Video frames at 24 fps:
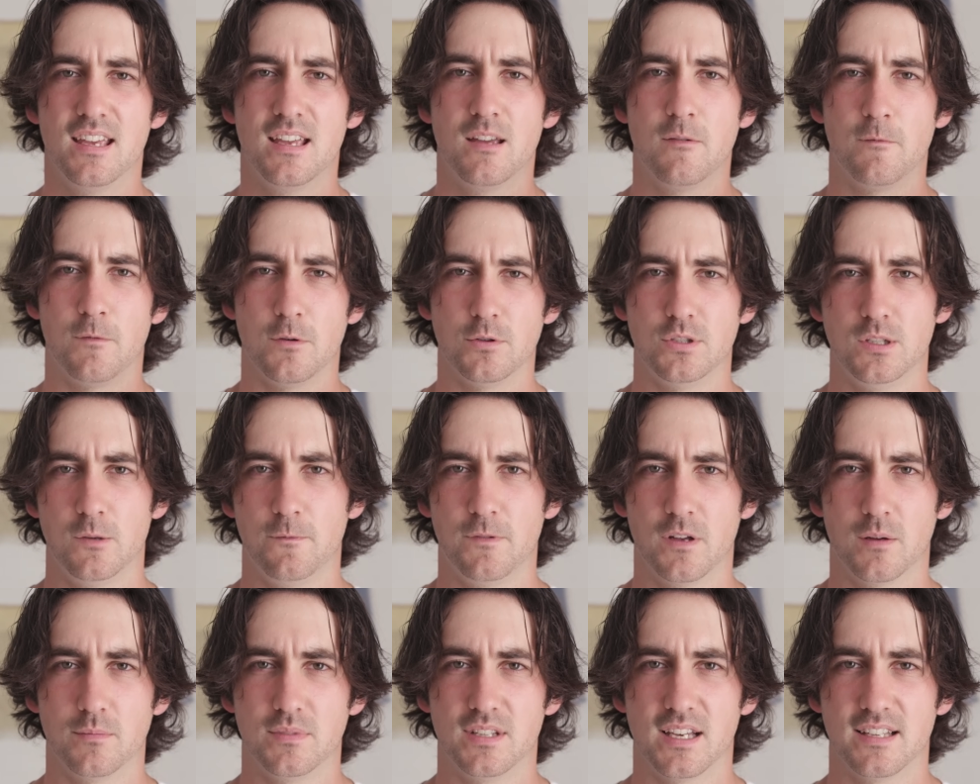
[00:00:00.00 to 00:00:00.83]

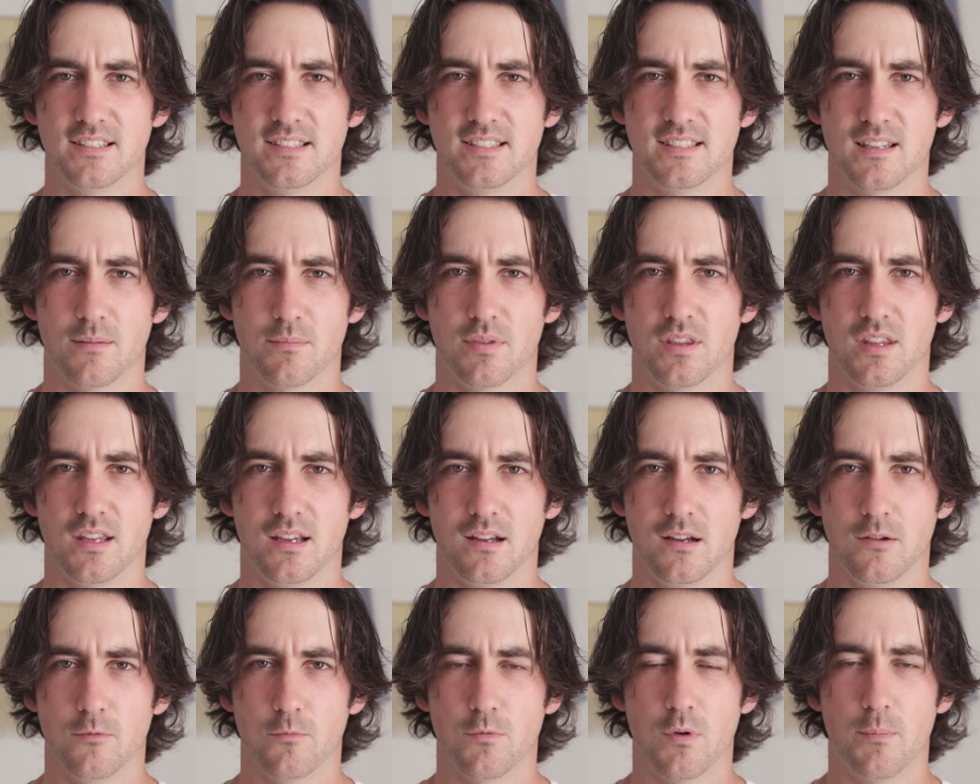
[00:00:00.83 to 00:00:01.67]
Fujifilm does
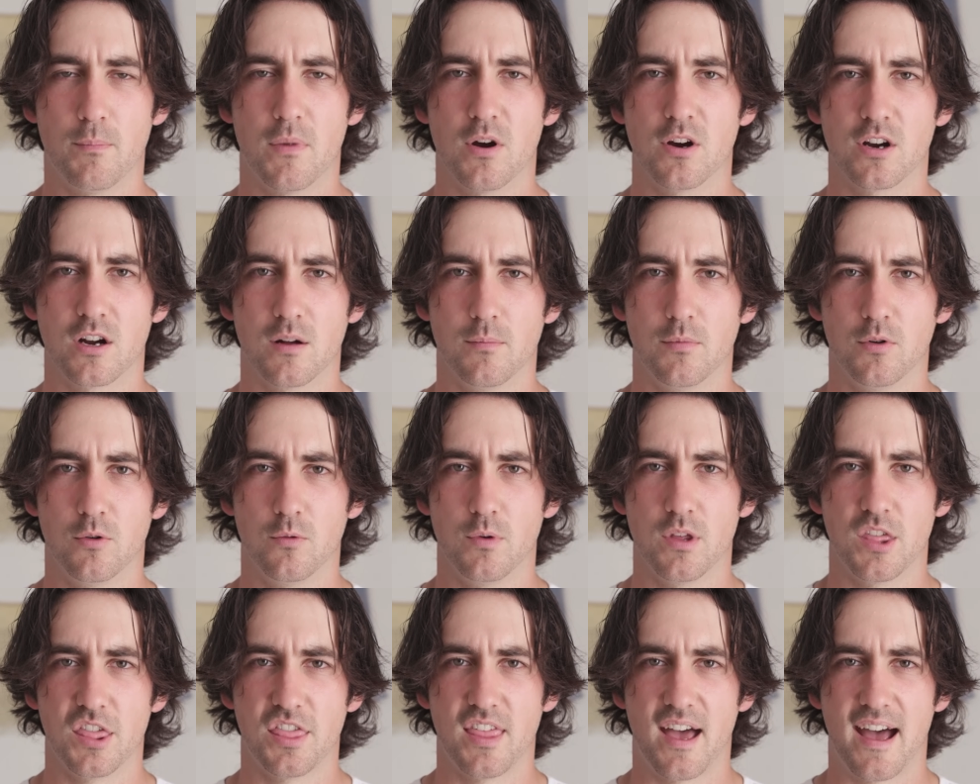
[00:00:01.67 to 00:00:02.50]
something remarkable
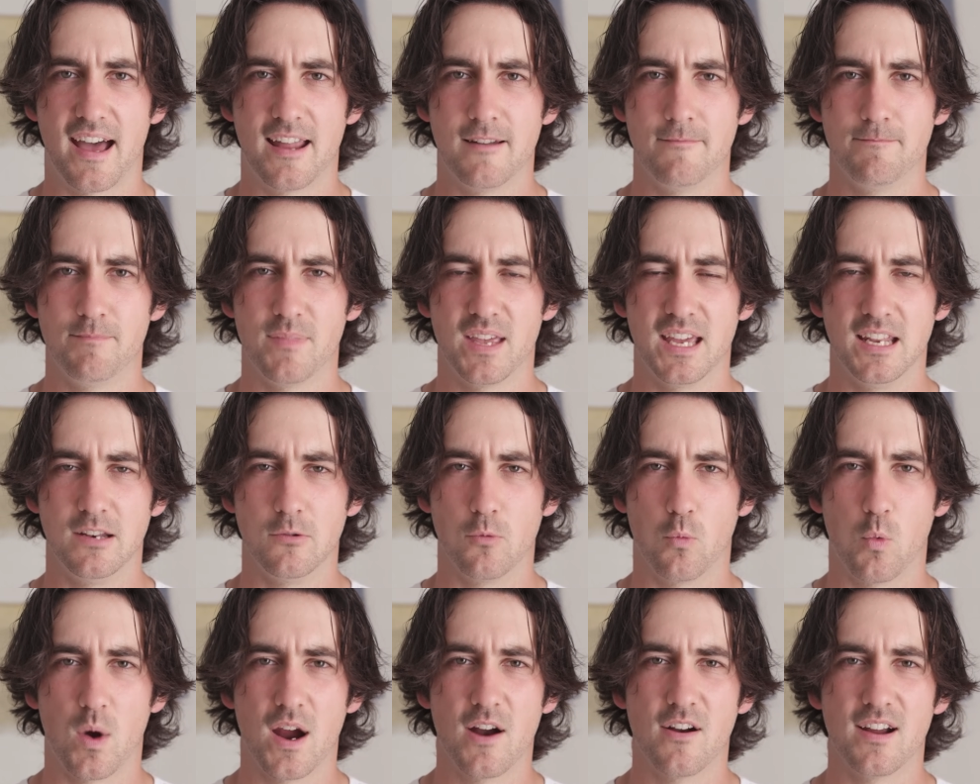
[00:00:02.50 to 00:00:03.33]
with that, and
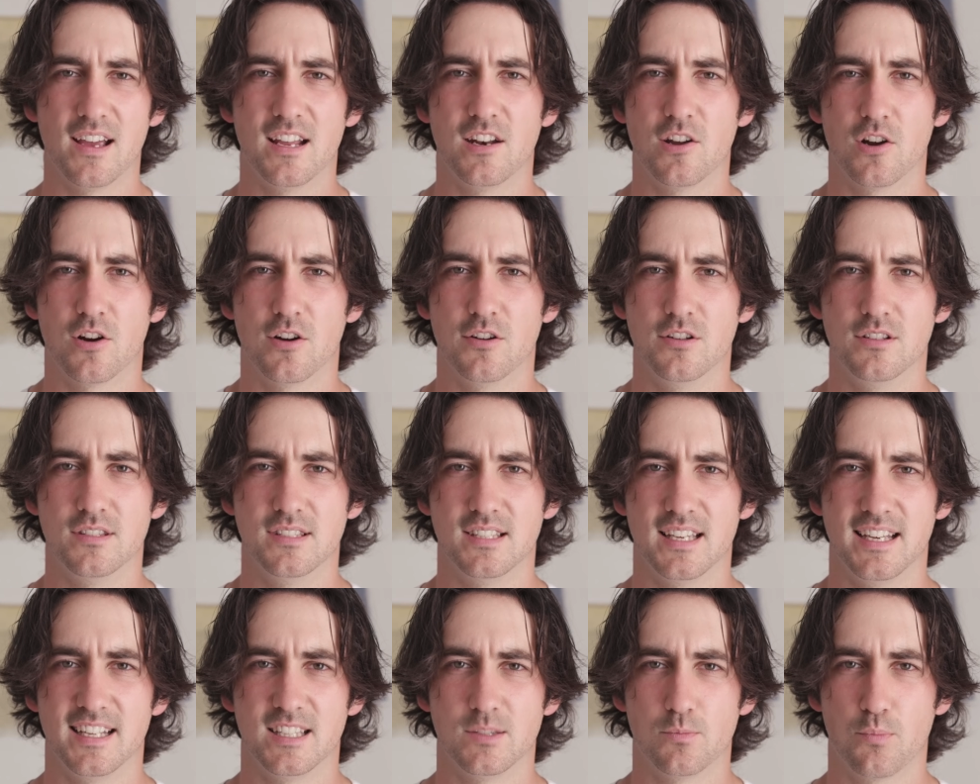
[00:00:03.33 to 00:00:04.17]
where it earns
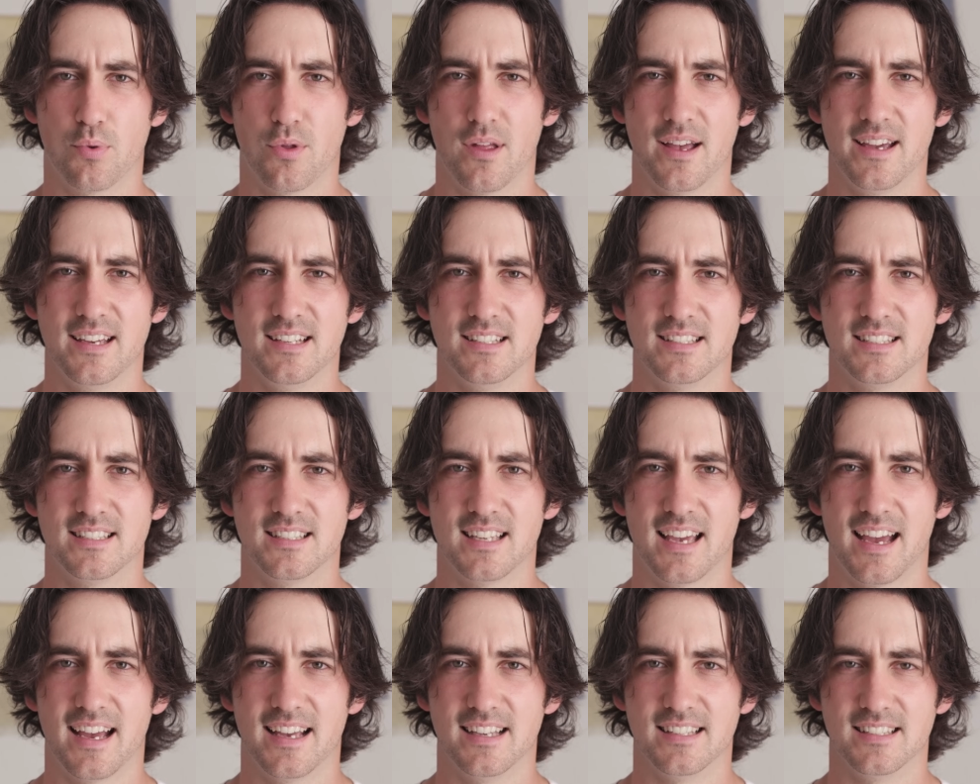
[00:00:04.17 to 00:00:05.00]
its place
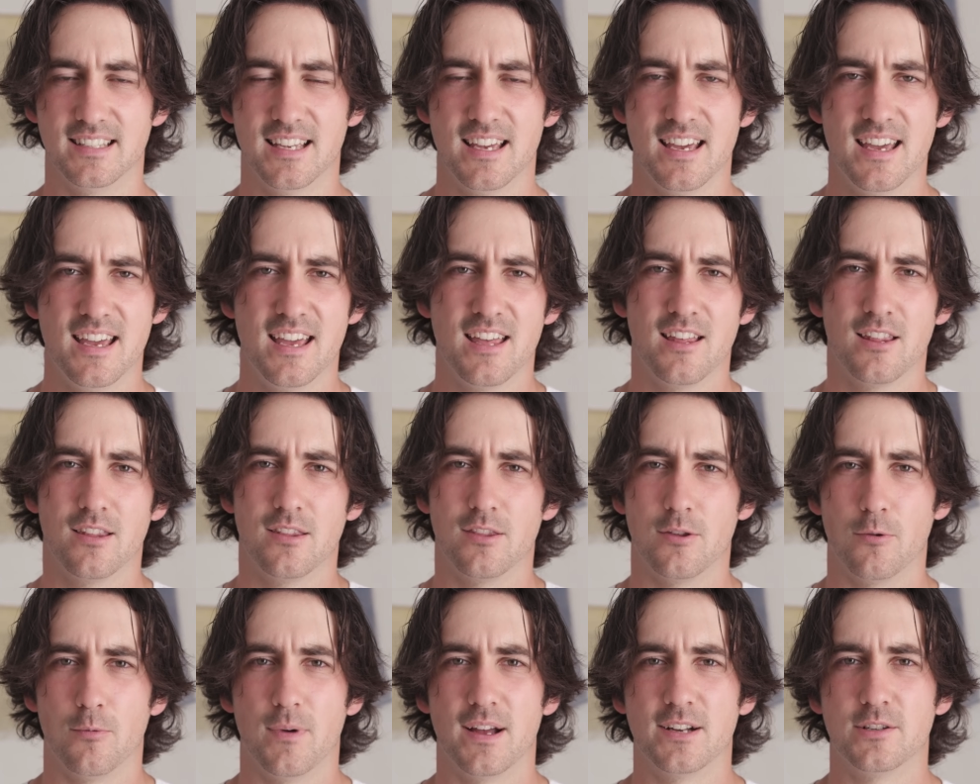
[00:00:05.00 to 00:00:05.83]
as
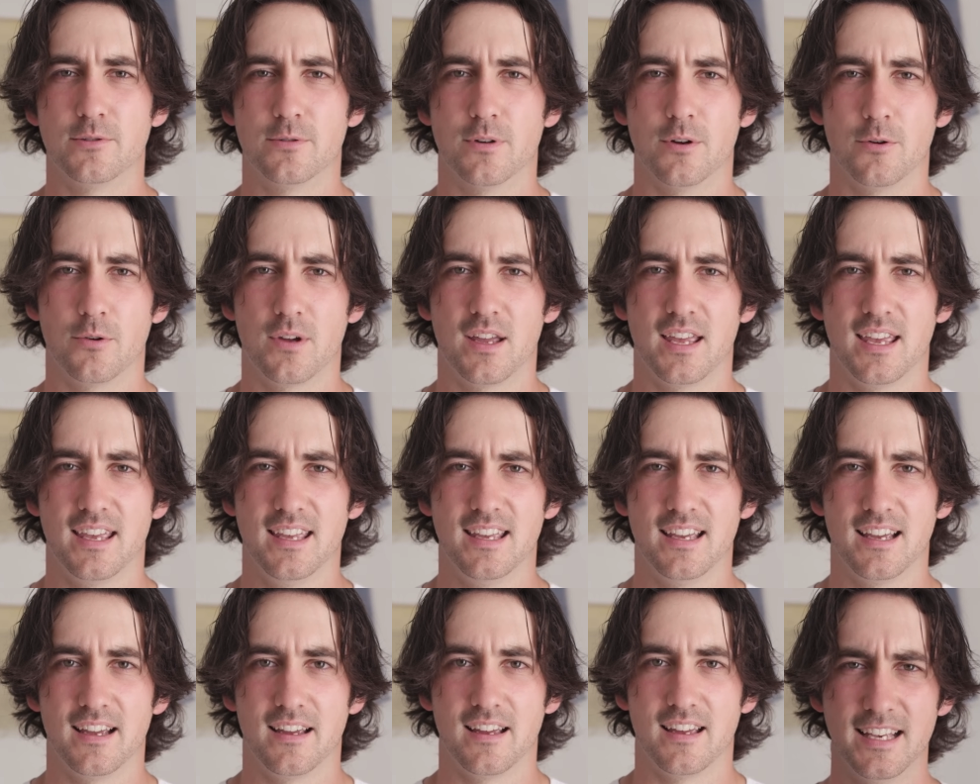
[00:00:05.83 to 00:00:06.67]
the retro
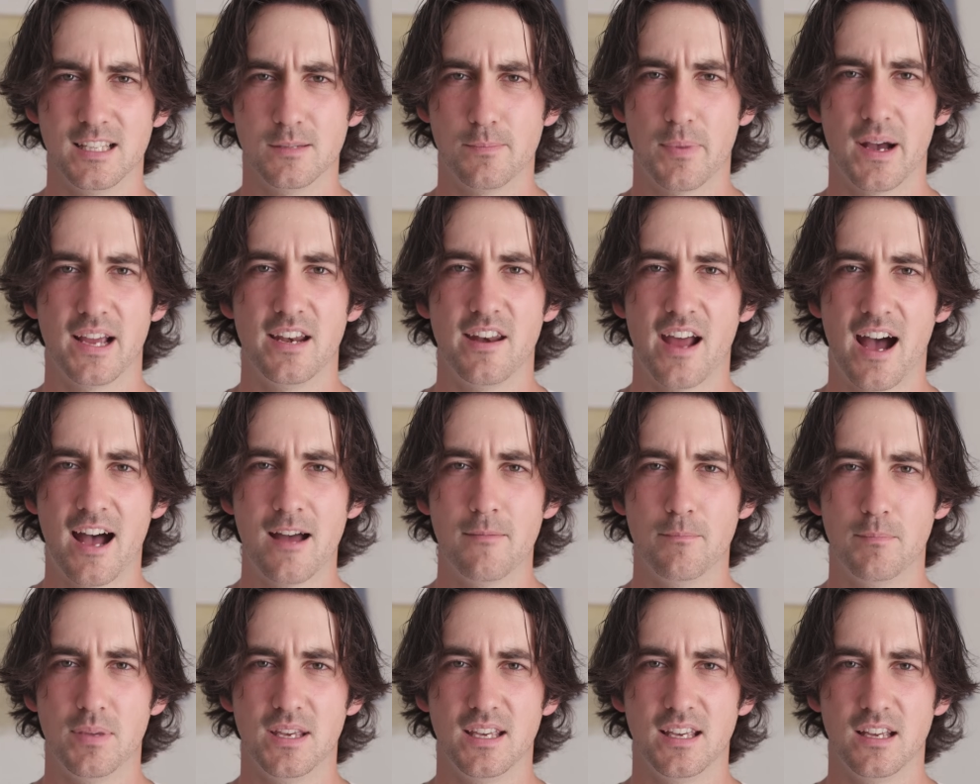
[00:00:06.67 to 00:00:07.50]
king is by
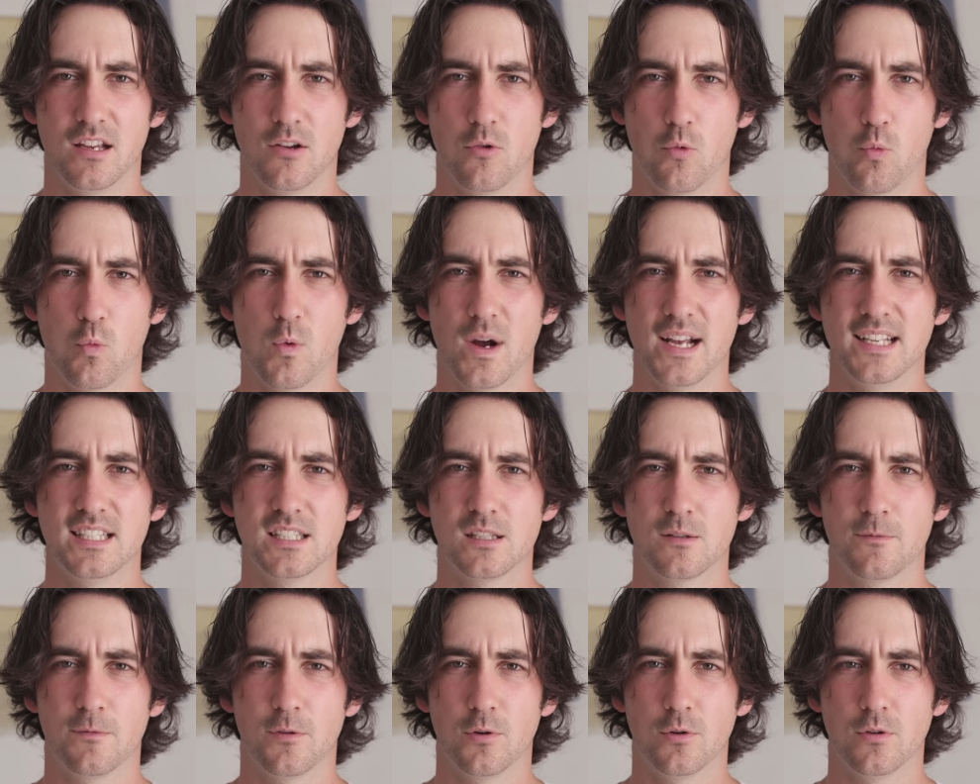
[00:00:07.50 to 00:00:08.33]
not being
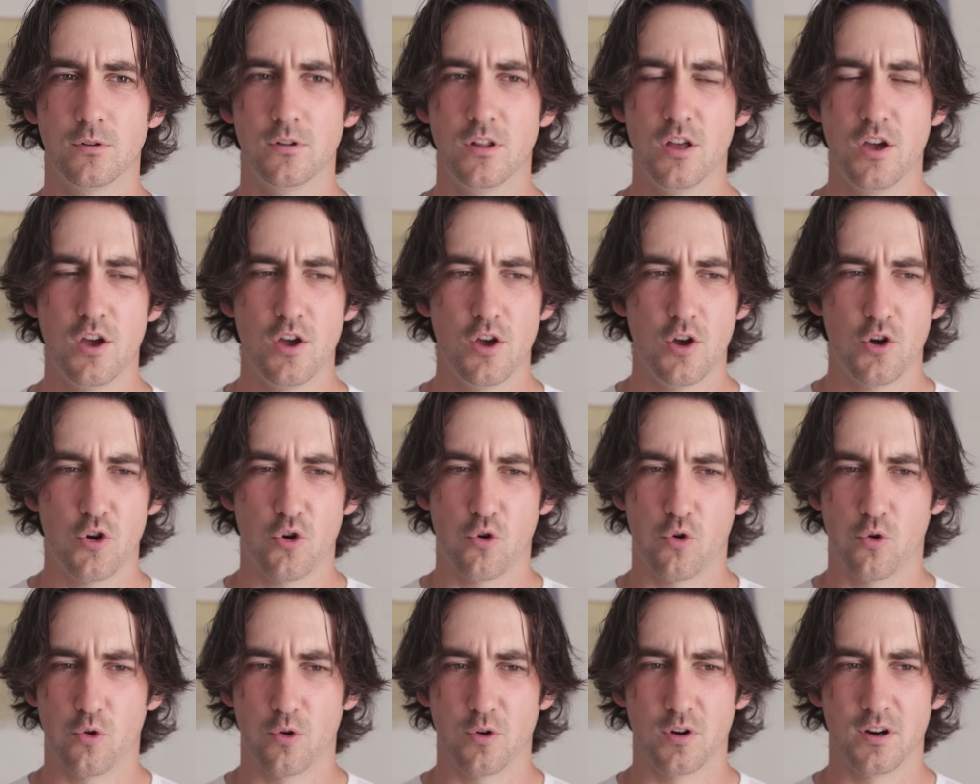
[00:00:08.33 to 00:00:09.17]
wasteful
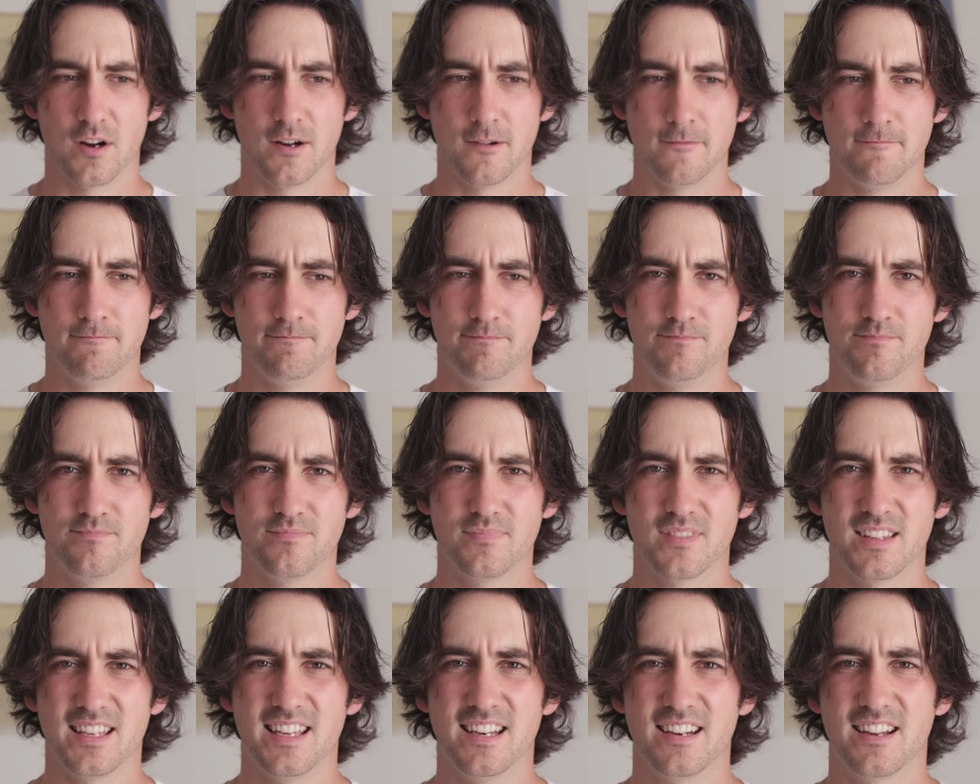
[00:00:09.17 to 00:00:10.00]
or
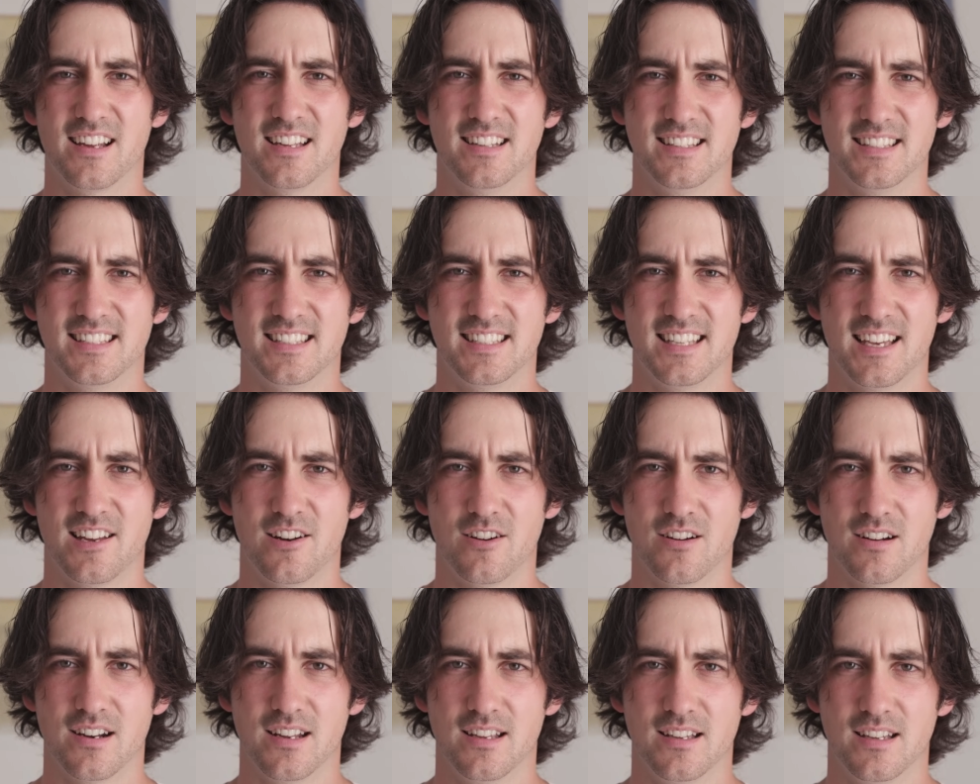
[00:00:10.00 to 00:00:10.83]
inconsidered